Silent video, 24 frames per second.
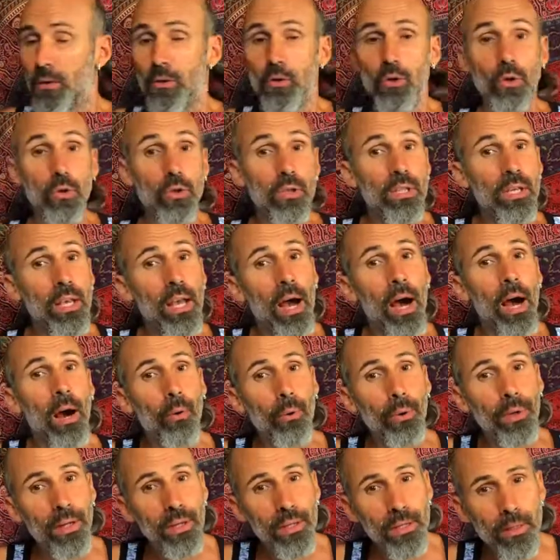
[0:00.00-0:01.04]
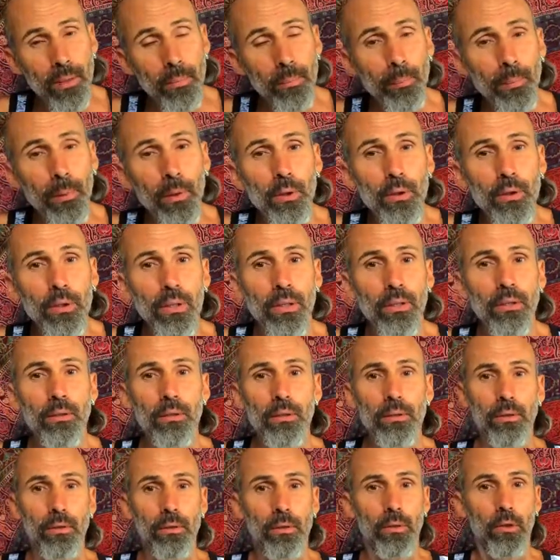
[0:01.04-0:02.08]
So see how it is important
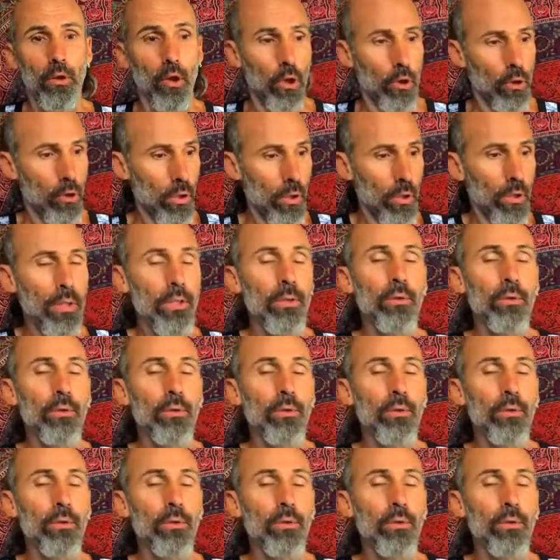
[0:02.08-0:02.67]
not only